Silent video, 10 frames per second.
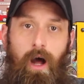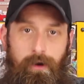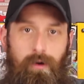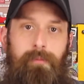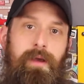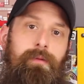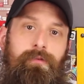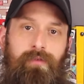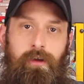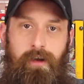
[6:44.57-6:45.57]
I knew I'd be able
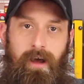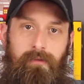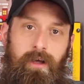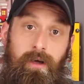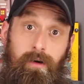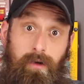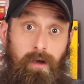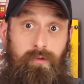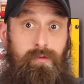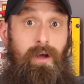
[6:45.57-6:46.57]
to figure it out
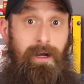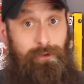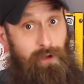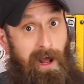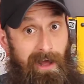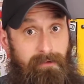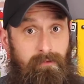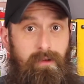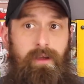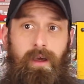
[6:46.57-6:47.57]
because I tried
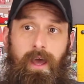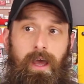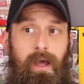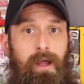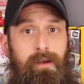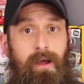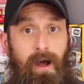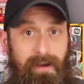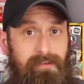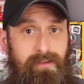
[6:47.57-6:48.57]
and
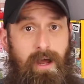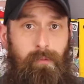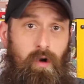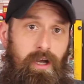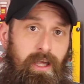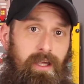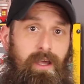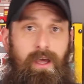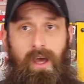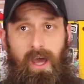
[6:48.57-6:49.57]
I didn't stop working
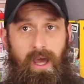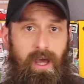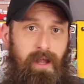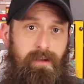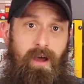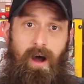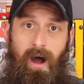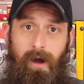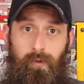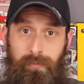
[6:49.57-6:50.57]
and
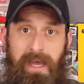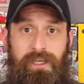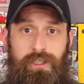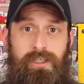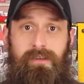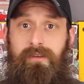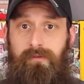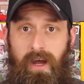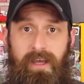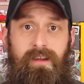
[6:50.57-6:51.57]
I was patient,
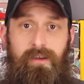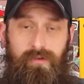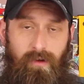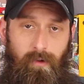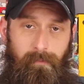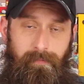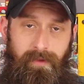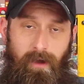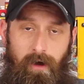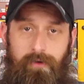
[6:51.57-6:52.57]
right? So
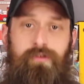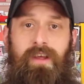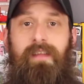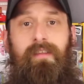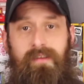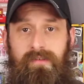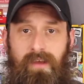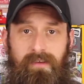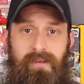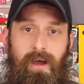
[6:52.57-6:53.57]
understand that this
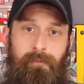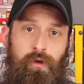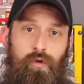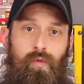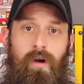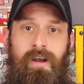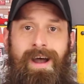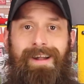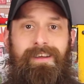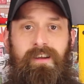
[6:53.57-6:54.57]
takes time. You are
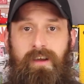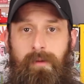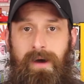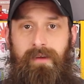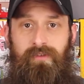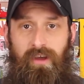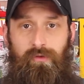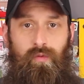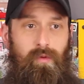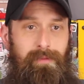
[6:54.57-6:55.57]
not going to come out of
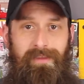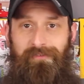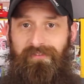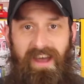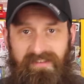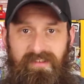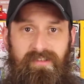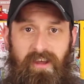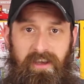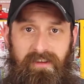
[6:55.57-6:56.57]
tech school and be the
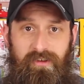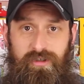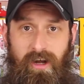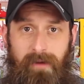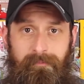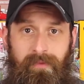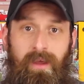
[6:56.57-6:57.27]
fastest tech in the shop.